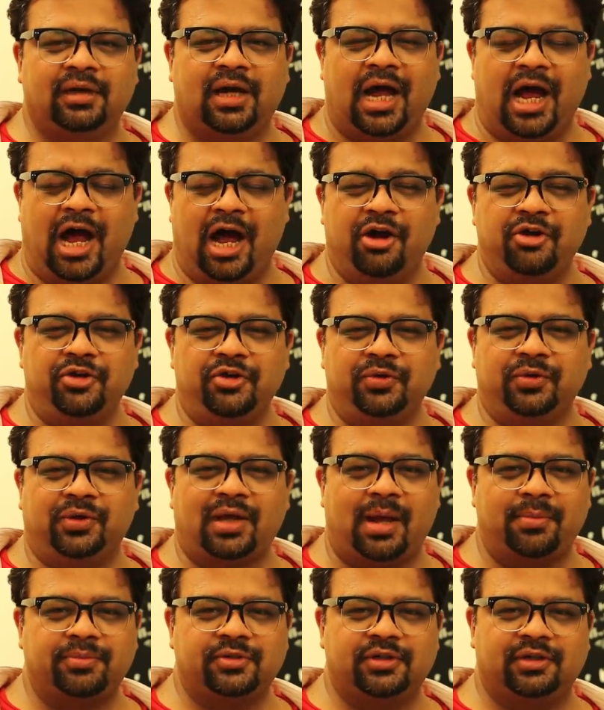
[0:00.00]
How do you
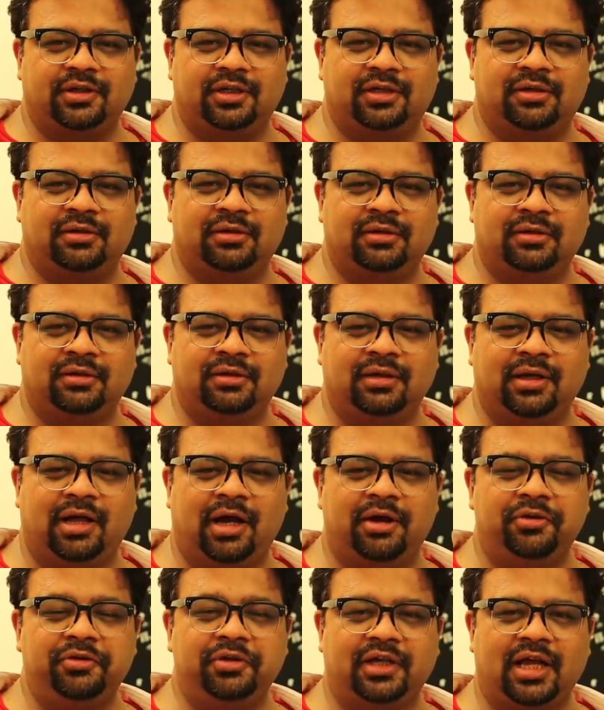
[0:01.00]
capture it?
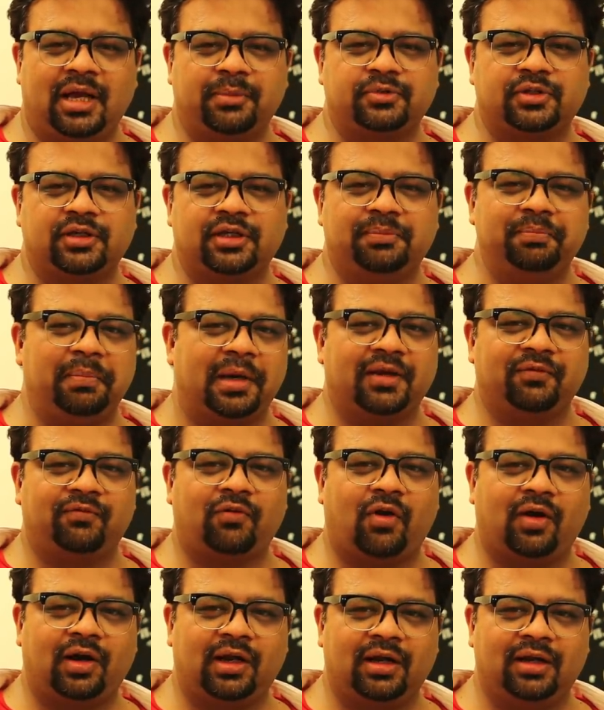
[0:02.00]
How do you capture it
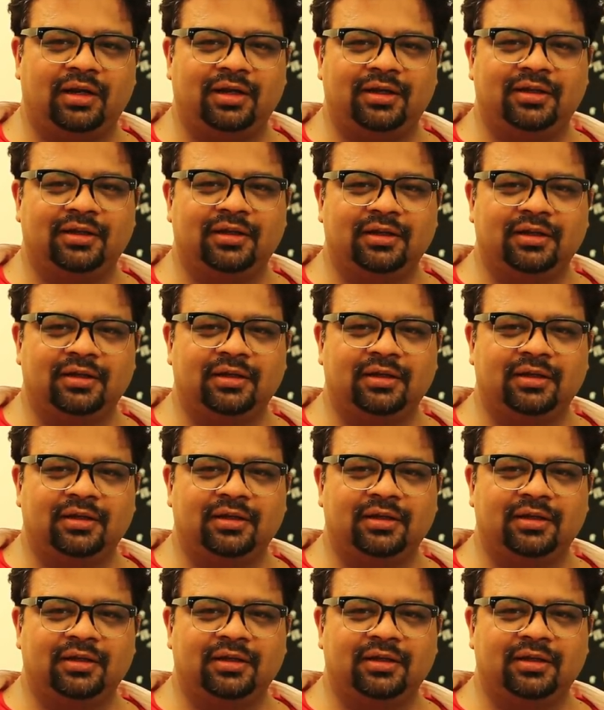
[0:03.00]
metaphorically?